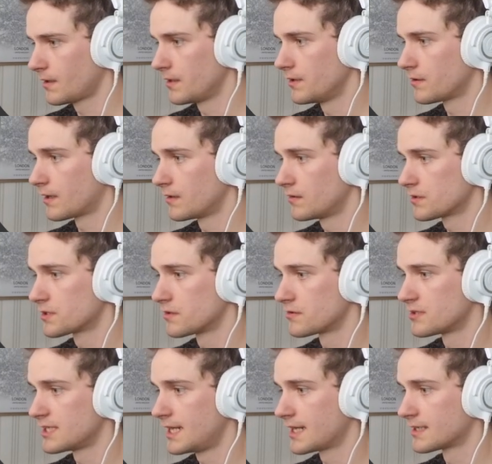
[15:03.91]
You can also
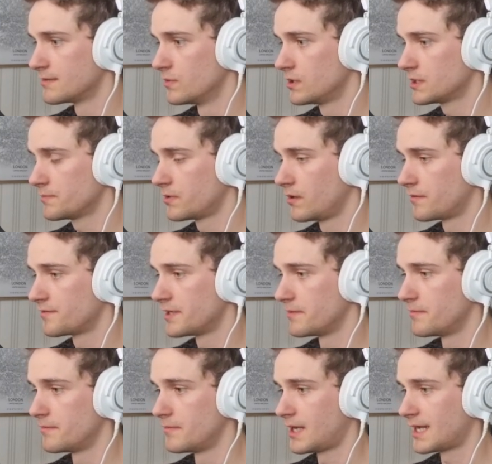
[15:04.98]
select multiple of
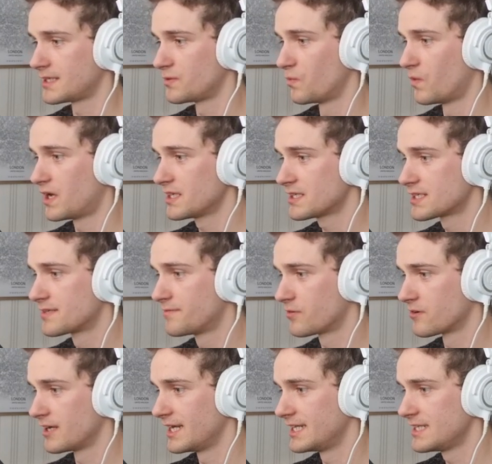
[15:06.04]
them at once
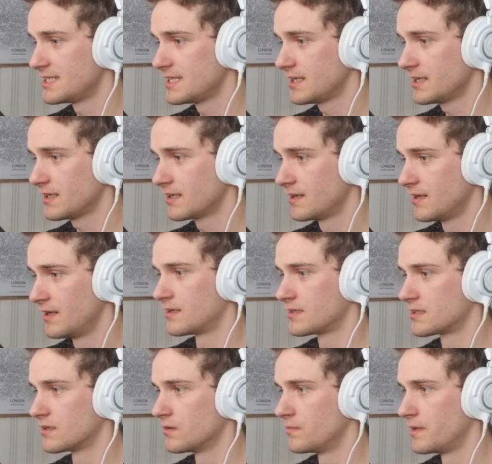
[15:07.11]
for editing.
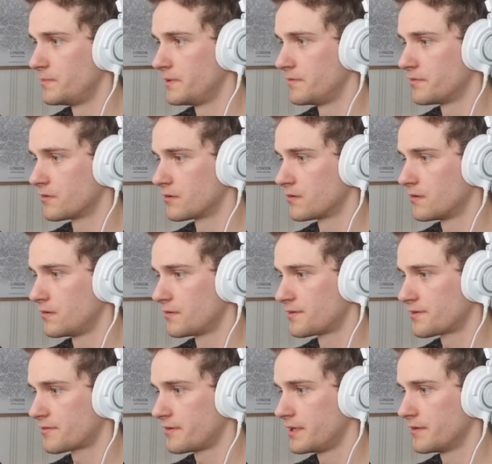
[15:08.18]
So maybe for all
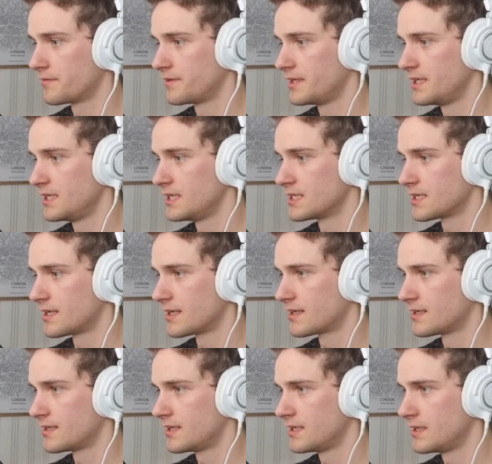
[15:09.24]
3 of these, I
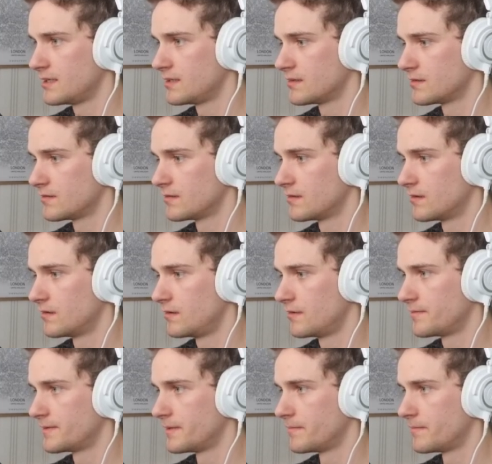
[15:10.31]
can edit all
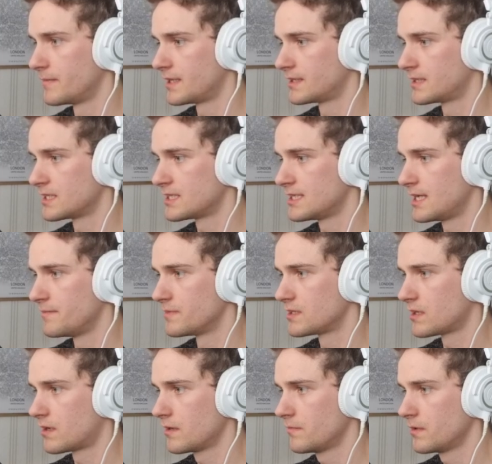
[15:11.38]
of them at the same
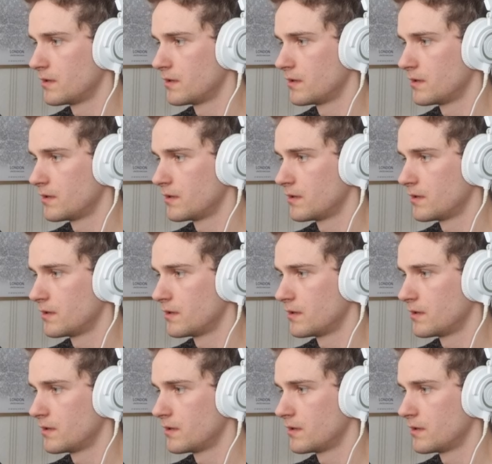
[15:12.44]
time.